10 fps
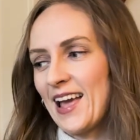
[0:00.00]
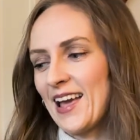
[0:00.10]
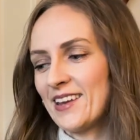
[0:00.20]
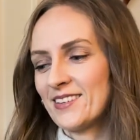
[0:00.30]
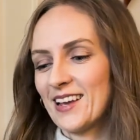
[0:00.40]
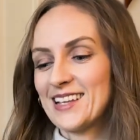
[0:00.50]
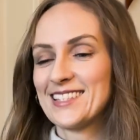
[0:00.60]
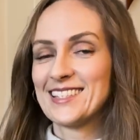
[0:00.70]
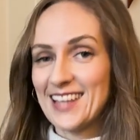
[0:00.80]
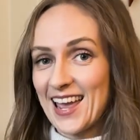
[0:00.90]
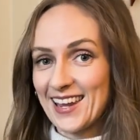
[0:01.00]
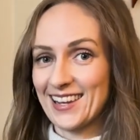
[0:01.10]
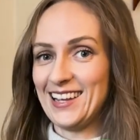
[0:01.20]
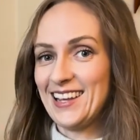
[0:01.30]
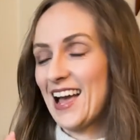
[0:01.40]
and
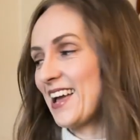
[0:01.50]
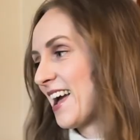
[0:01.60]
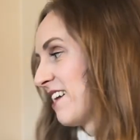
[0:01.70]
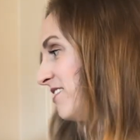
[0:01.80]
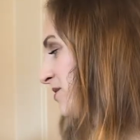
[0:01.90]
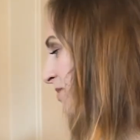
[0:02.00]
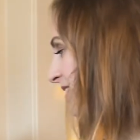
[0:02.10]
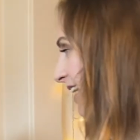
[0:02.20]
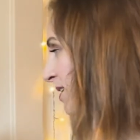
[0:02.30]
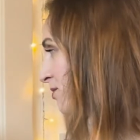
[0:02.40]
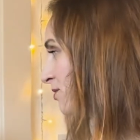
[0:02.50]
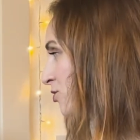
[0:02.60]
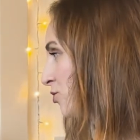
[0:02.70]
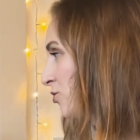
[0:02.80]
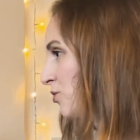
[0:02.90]
sadly I haven't been able
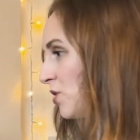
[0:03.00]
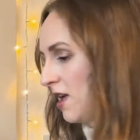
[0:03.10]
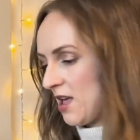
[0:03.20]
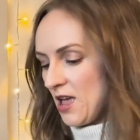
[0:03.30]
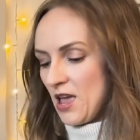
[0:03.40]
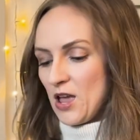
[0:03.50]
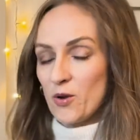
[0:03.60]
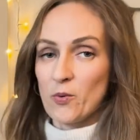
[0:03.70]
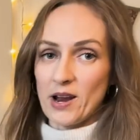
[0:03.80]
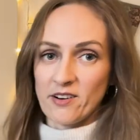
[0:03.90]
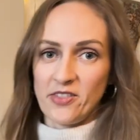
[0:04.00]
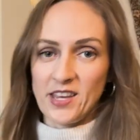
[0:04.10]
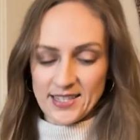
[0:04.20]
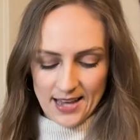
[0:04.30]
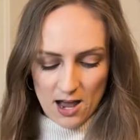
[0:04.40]
to wear
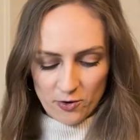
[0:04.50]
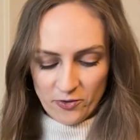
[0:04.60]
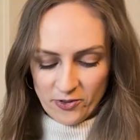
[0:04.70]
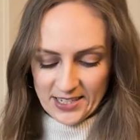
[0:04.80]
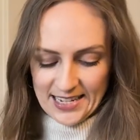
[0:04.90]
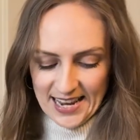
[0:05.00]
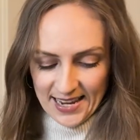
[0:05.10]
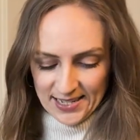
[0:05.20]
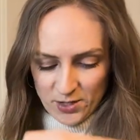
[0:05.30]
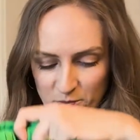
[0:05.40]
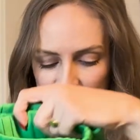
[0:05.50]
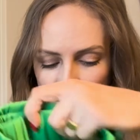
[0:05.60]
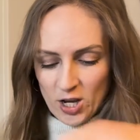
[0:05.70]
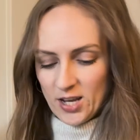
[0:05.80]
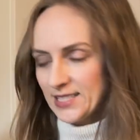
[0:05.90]
this outfit yet
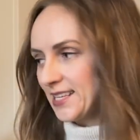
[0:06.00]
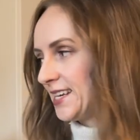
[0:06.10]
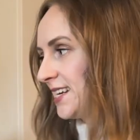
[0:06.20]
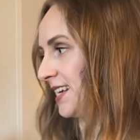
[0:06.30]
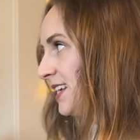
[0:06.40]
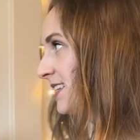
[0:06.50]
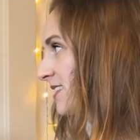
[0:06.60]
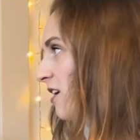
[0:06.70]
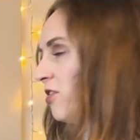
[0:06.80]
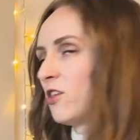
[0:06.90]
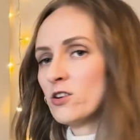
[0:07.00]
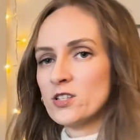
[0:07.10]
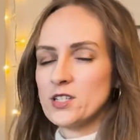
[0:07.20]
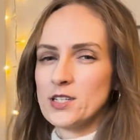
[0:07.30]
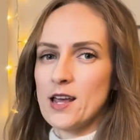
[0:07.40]
because it is not
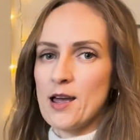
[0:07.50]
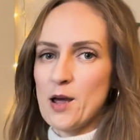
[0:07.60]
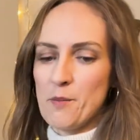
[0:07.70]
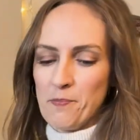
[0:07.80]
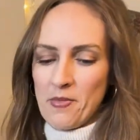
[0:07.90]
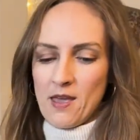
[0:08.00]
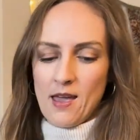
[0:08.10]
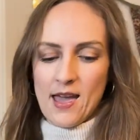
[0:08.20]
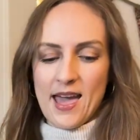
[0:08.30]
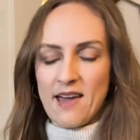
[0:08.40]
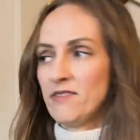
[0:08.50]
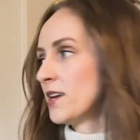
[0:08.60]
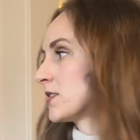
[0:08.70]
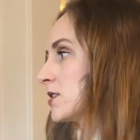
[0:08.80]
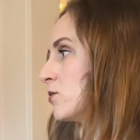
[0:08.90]
the
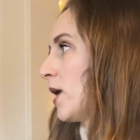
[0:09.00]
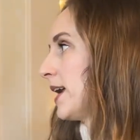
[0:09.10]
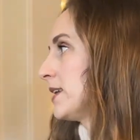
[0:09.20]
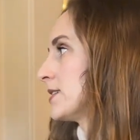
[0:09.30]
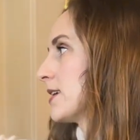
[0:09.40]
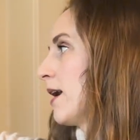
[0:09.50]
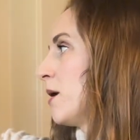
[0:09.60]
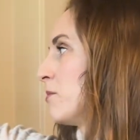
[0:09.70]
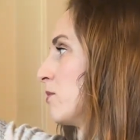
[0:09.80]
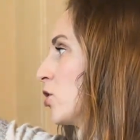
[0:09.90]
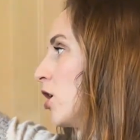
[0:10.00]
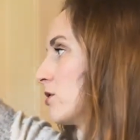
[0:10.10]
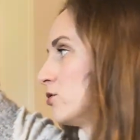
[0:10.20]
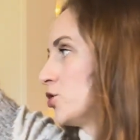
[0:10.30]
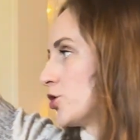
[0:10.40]
heaviest weight
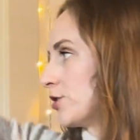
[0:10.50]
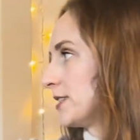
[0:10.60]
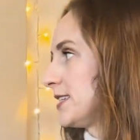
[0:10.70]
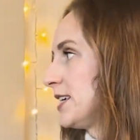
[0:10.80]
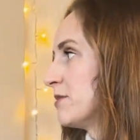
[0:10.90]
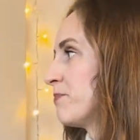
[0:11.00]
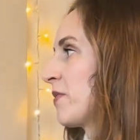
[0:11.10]
cotton jersey,